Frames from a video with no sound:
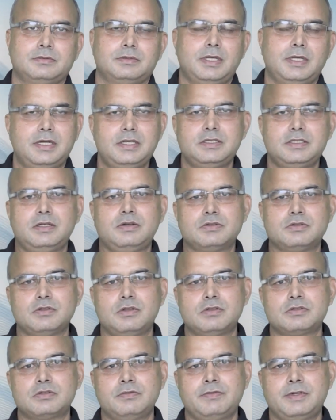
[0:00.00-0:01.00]
The reason is
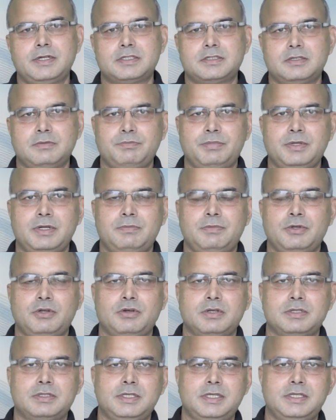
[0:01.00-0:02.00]
also very simple,
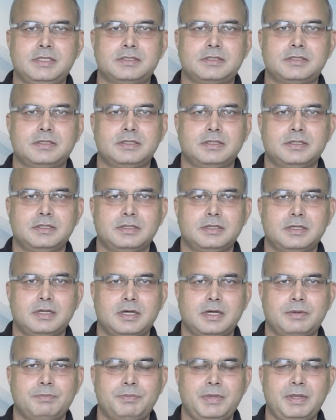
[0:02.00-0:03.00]
because these
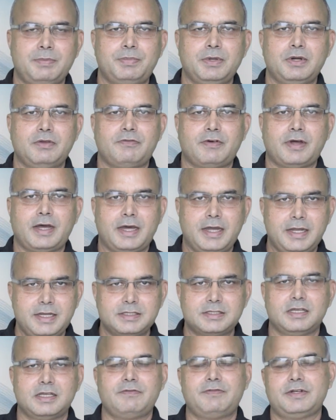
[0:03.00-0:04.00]
people of high
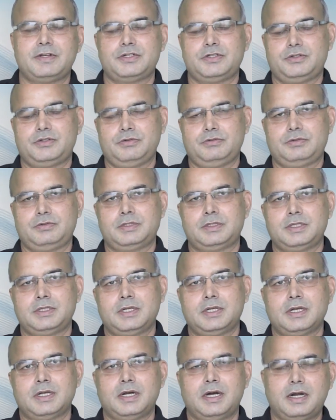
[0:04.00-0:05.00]
self-attitude
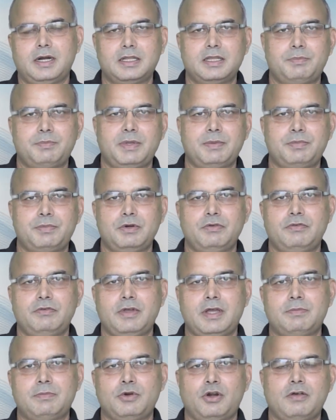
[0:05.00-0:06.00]
are the people who
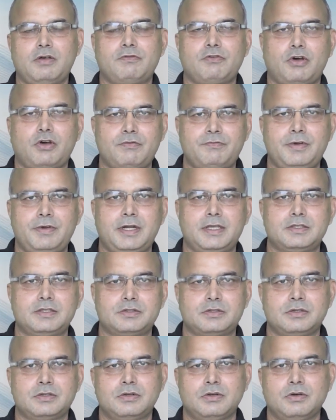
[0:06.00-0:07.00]
have a lot of confidence
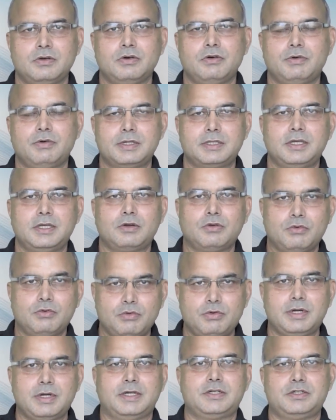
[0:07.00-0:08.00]
over their
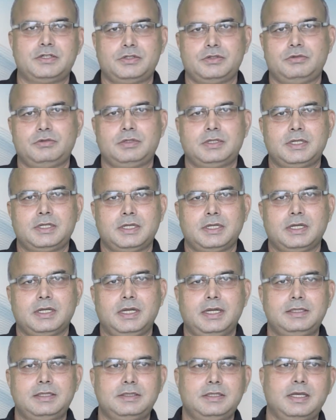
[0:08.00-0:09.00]
own attitude,
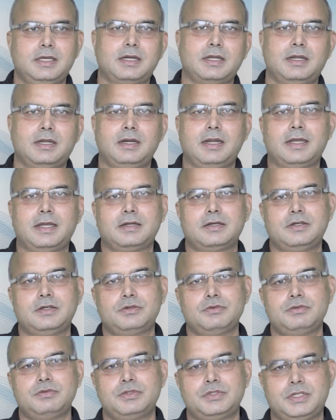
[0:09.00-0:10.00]
and they are unlikely
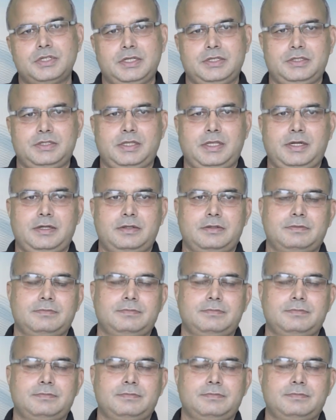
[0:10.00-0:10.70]
to change that.